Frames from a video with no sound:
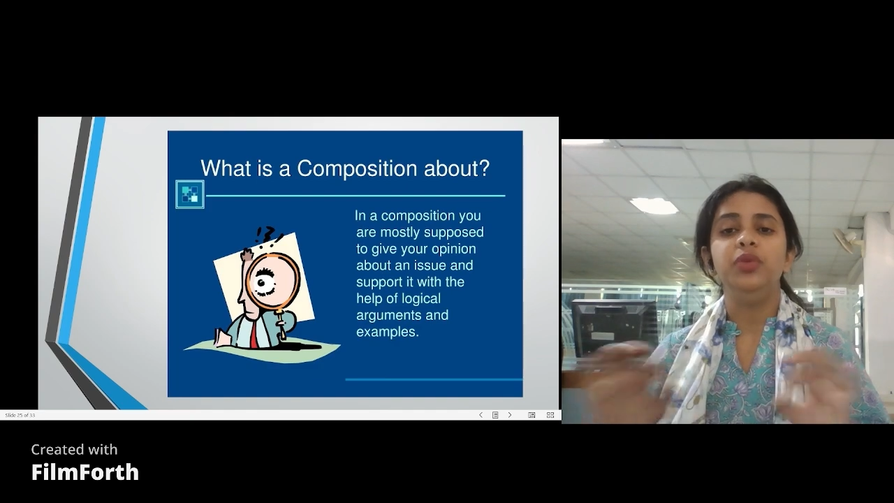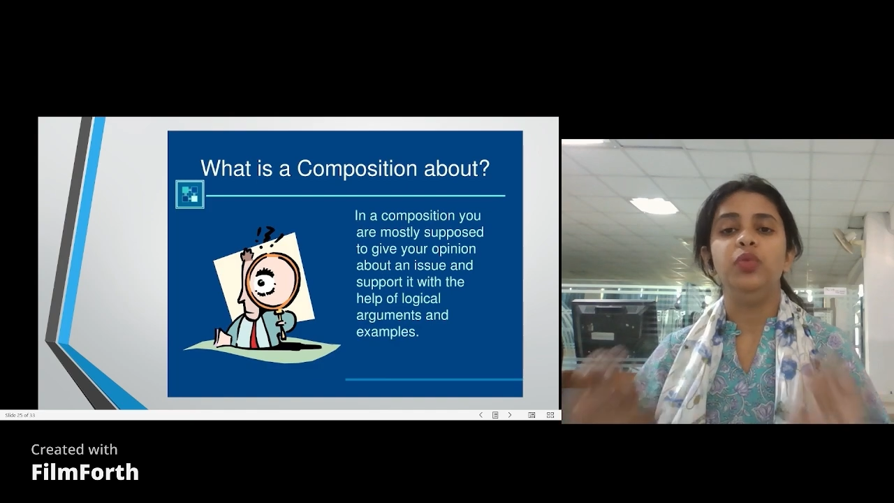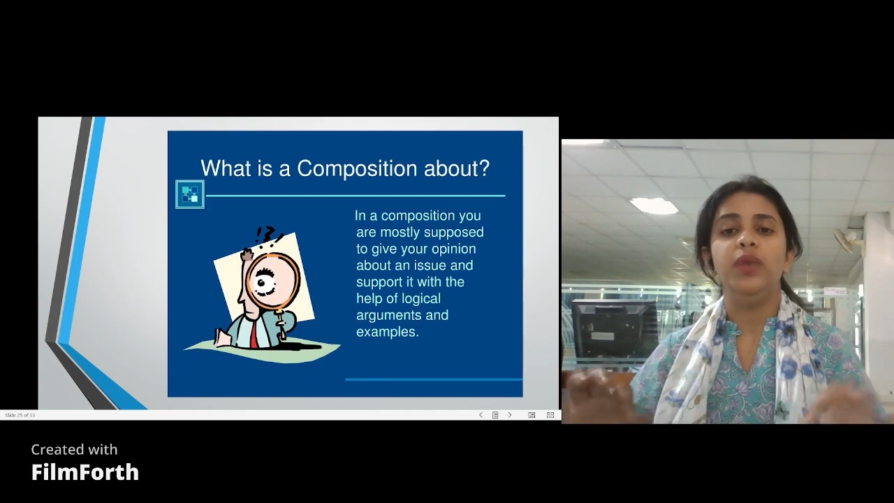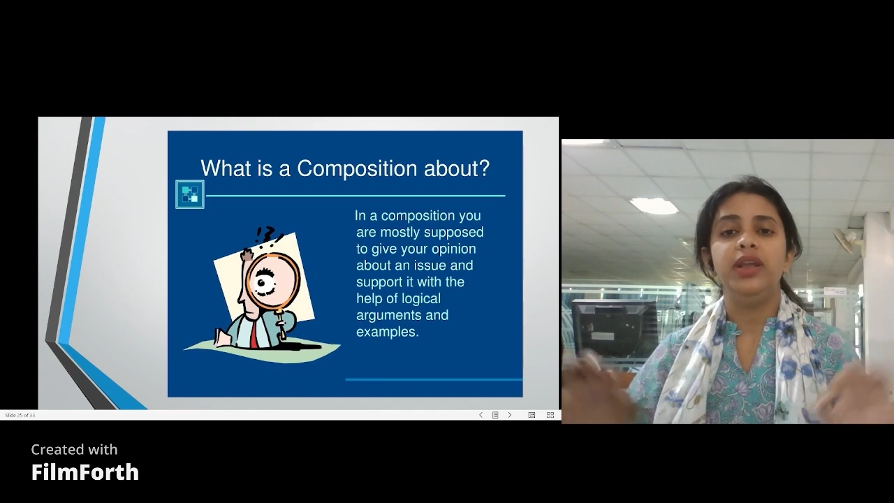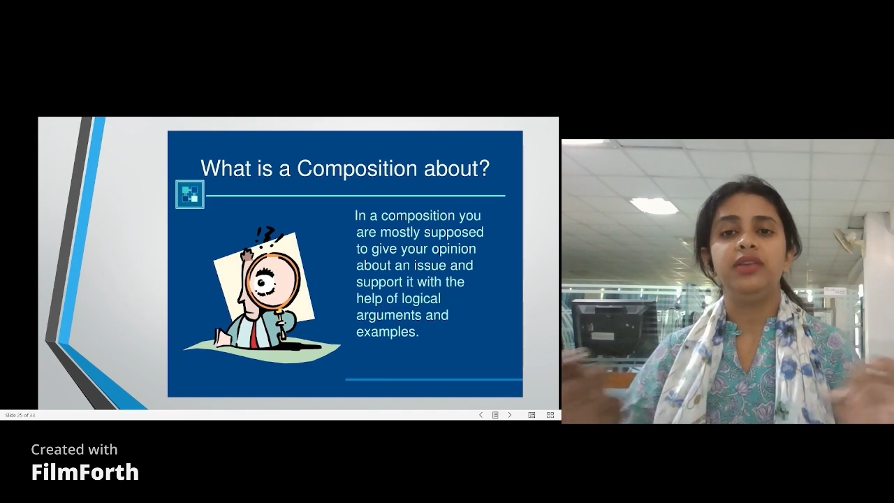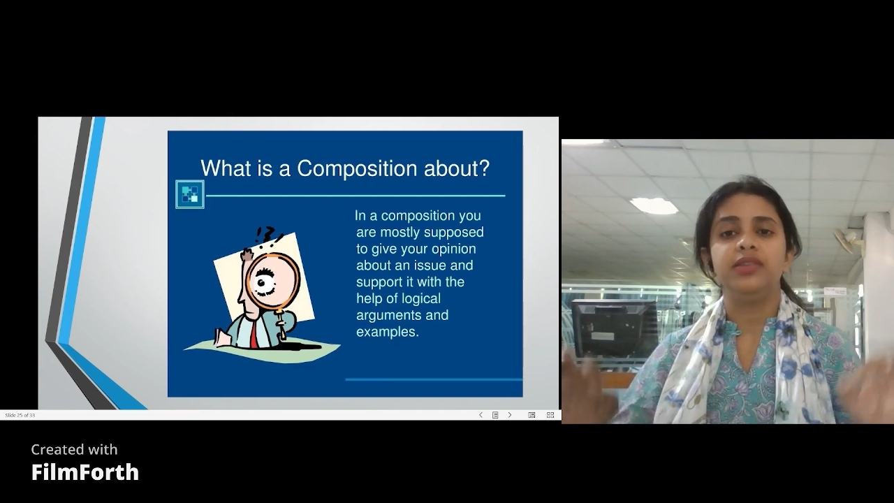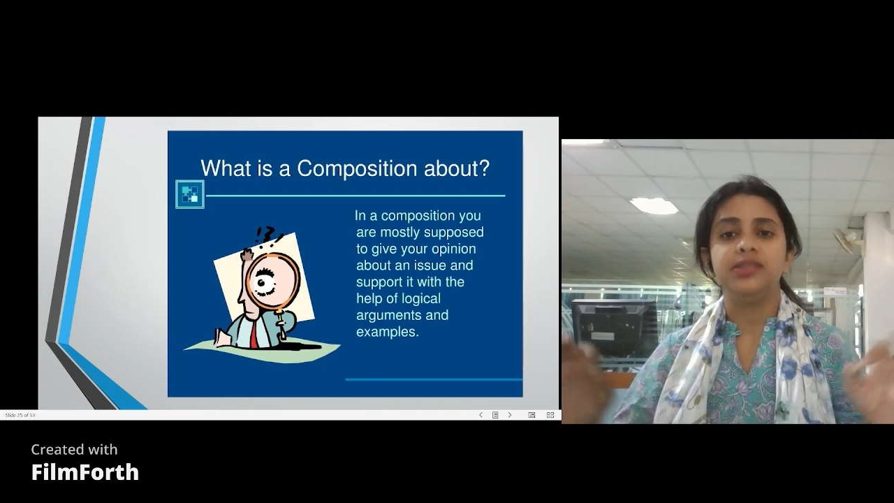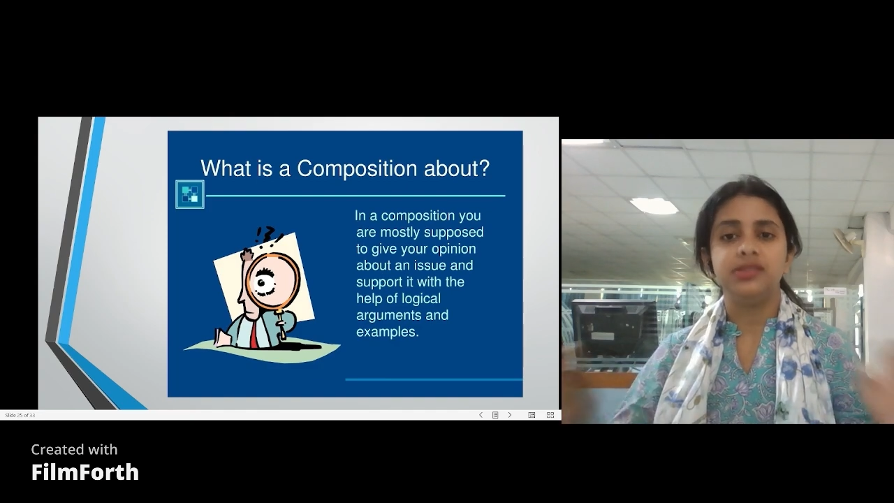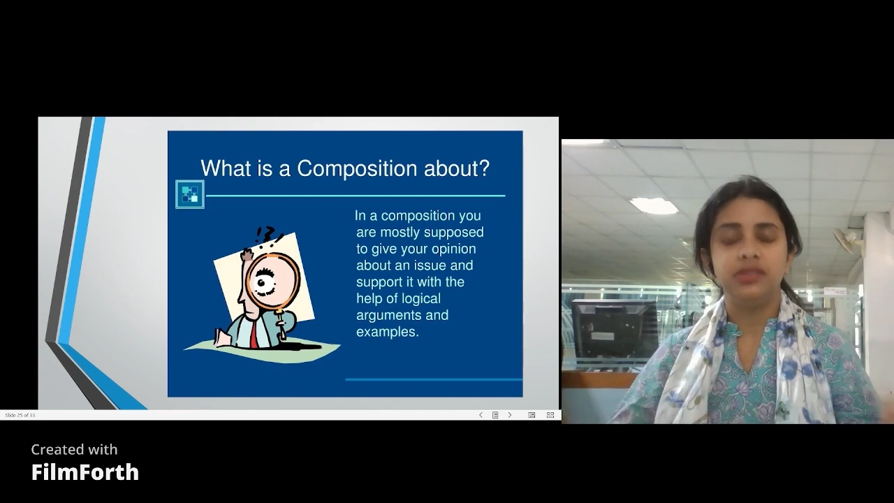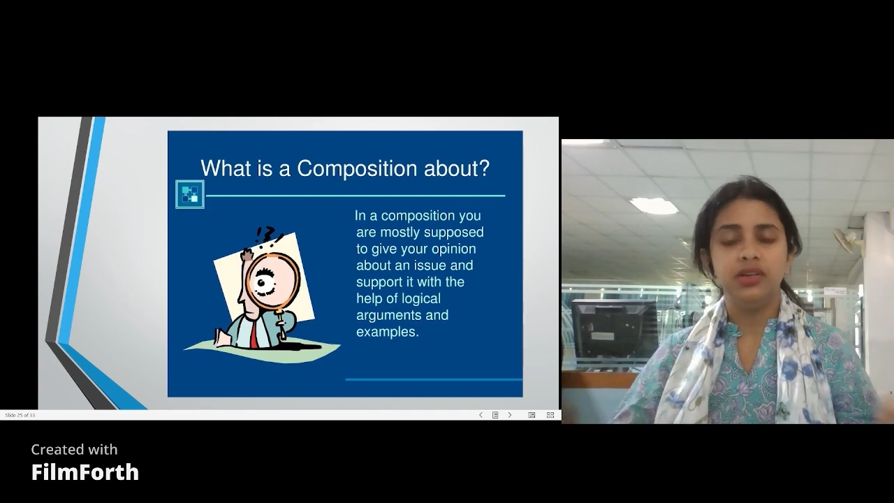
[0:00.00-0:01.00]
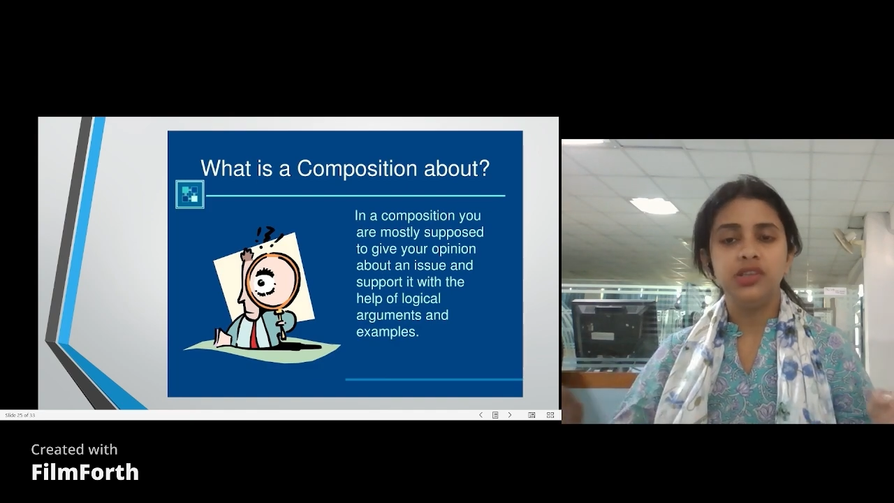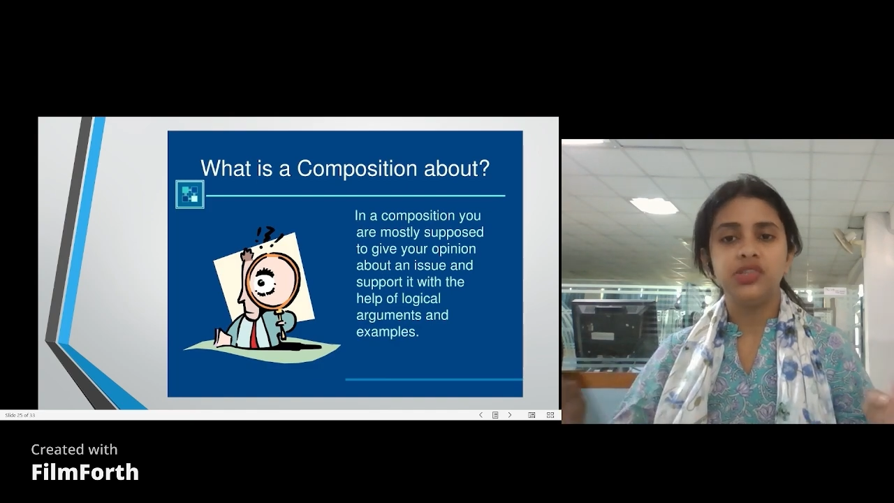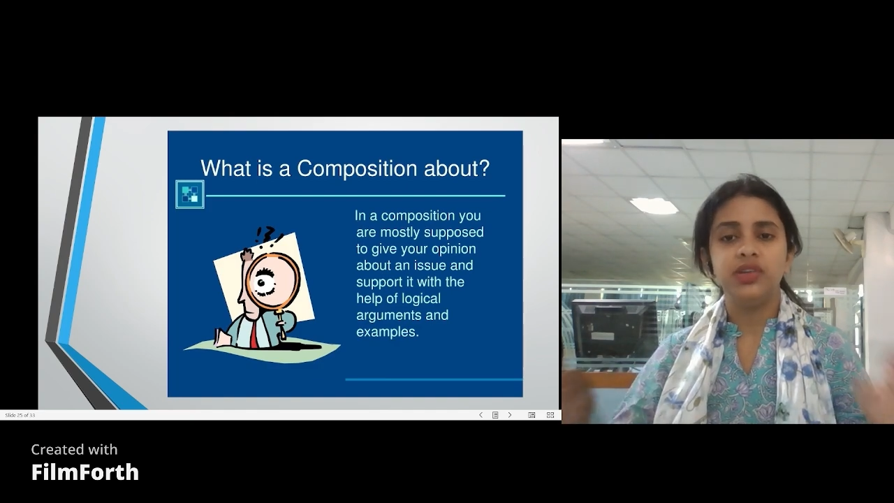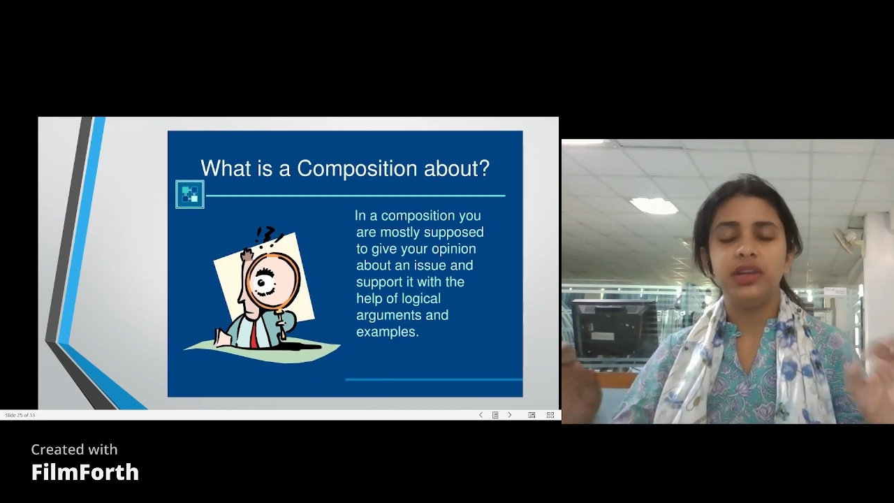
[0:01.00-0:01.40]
be well researched,